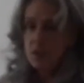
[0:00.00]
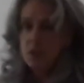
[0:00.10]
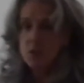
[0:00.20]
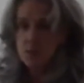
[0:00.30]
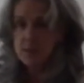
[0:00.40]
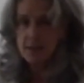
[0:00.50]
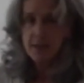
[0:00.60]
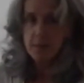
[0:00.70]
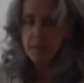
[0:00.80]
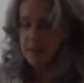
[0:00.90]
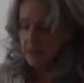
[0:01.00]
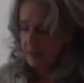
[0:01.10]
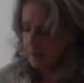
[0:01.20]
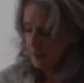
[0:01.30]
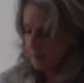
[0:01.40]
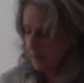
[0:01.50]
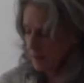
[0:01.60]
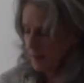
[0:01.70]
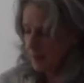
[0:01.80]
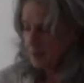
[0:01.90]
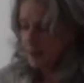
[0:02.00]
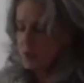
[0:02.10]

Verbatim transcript: She was diabetic. A